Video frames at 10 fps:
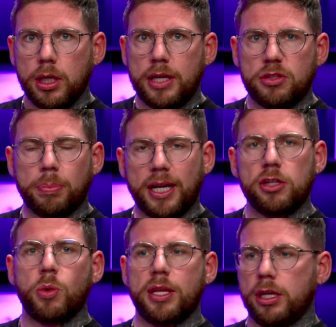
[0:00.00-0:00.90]
It's a
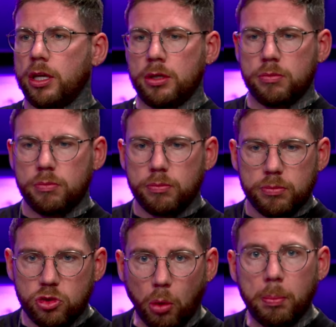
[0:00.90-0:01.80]
place where they can
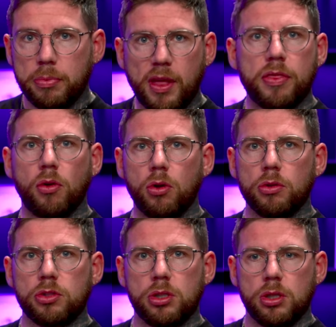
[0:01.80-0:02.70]
dump their
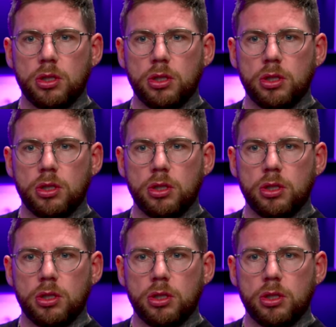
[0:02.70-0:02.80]
thoughts,